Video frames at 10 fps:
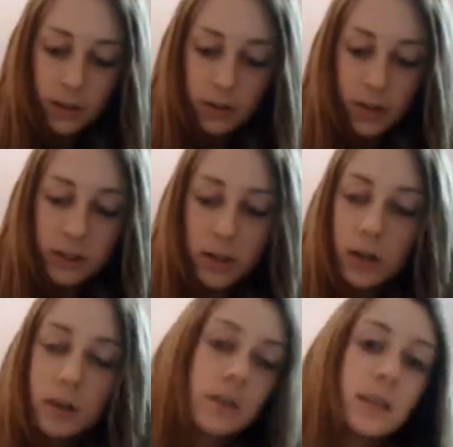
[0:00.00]
So that's
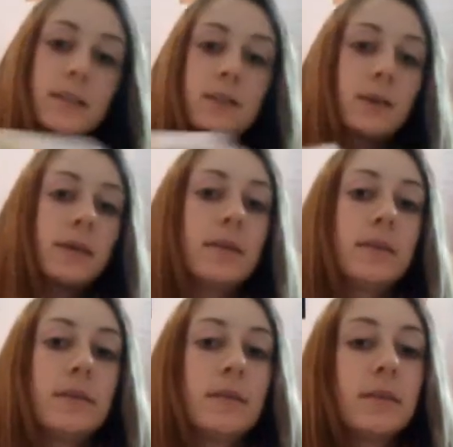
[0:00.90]
all in this
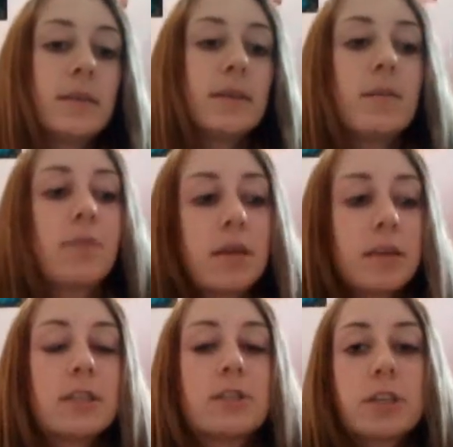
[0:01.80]
one. Not
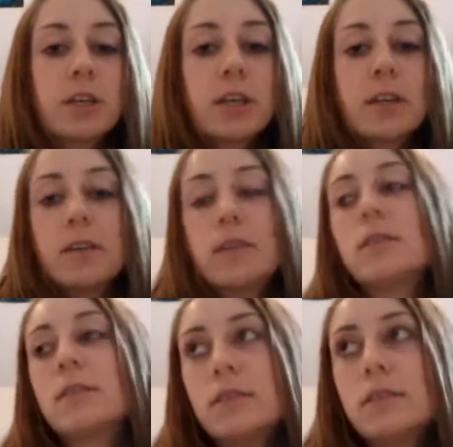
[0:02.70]
really sure
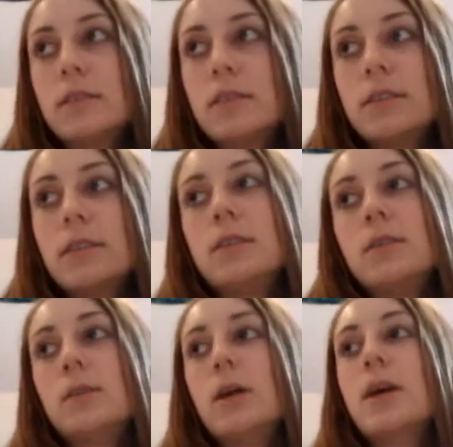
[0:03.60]

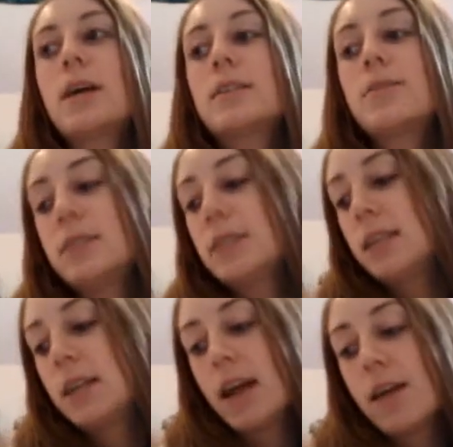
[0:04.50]
how you guys have
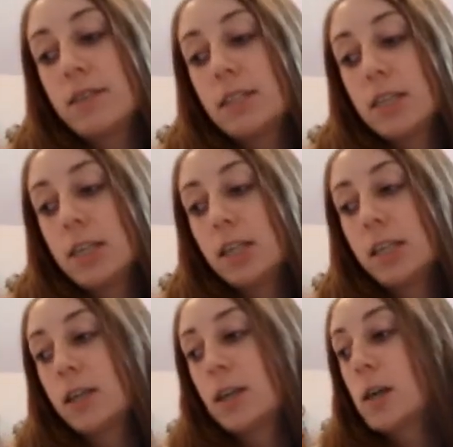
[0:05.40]
seen, haven't seen.